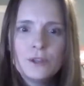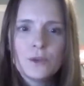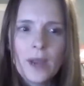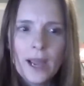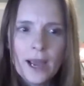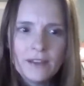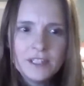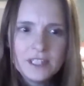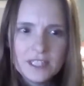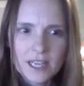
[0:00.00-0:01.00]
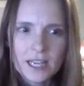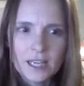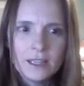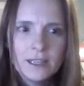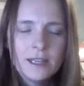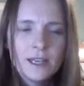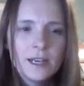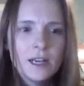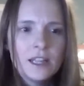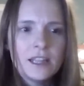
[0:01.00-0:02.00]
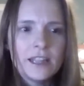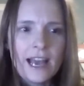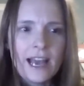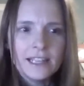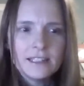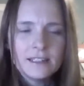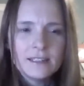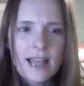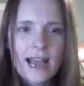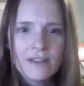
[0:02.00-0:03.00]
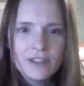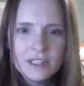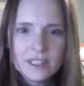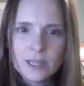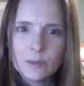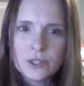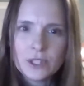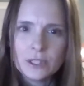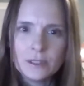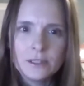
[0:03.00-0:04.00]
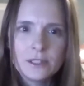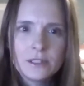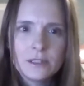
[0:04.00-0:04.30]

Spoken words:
So I have to say that having the tables turned